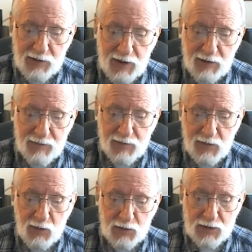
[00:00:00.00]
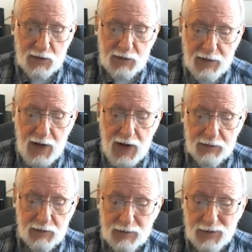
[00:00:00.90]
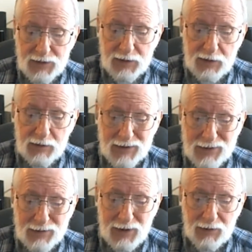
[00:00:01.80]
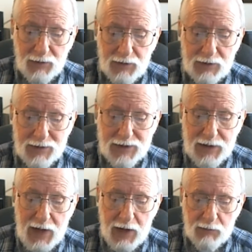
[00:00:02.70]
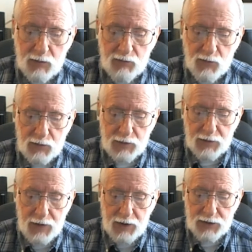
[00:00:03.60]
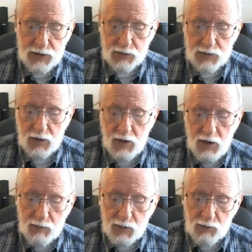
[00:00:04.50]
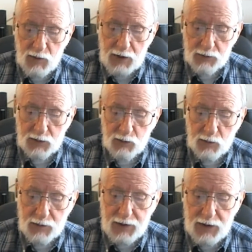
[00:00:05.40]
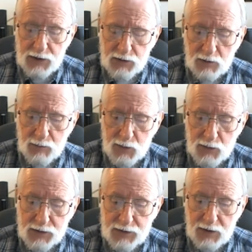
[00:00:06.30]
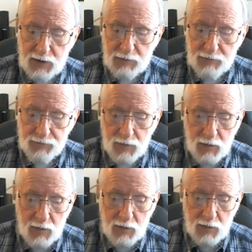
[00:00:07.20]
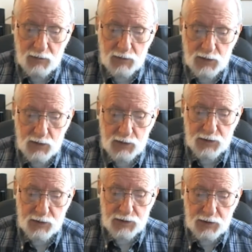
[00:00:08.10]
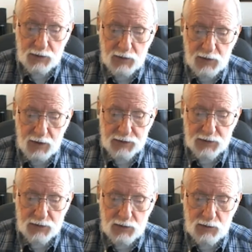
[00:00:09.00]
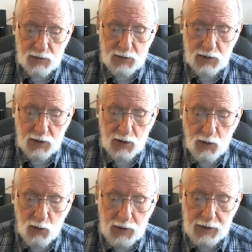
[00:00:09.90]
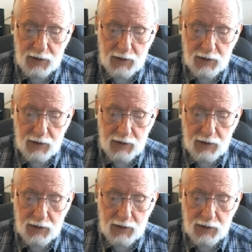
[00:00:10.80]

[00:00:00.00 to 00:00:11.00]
that. No, it's not, it's technically does not refer to non-Jews, but rather to a nation per se. The Jews are said to constitute a goy,